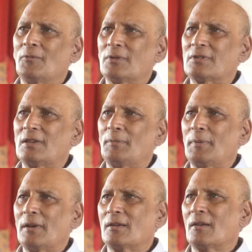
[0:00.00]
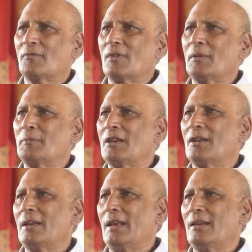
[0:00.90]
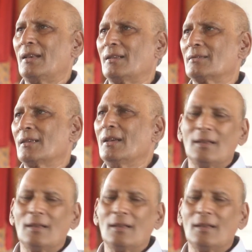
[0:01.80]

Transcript: first triplet of nominal endings.